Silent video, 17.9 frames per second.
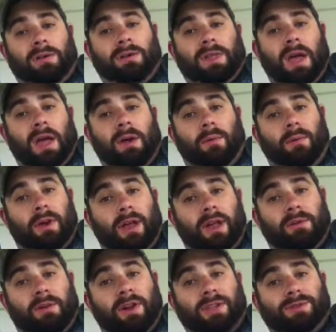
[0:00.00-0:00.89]
ago that they were
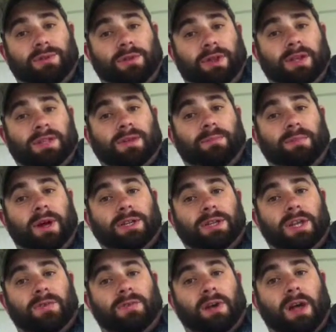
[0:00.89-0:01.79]
getting ready to release a
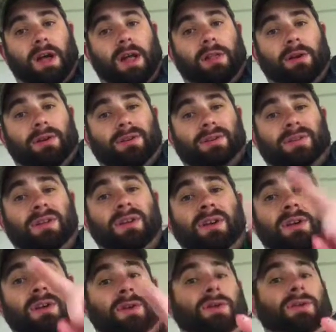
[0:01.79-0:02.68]
bunch of different colors.
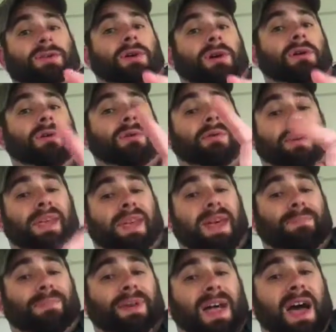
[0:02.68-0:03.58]
So
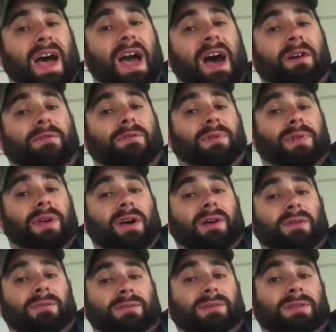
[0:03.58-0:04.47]
keep an eye out for
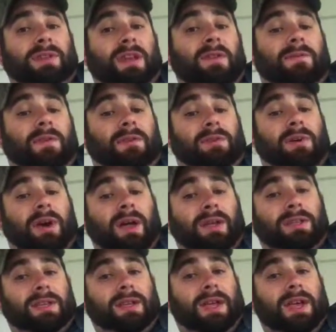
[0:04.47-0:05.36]
those if you're
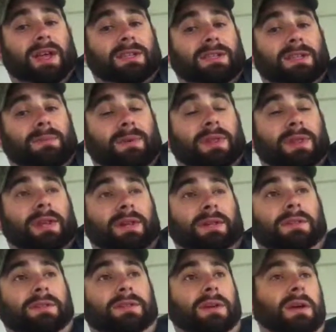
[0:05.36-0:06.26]
looking to get some of
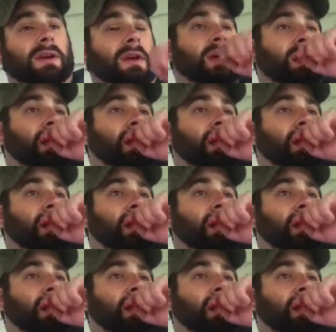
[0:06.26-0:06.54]
these.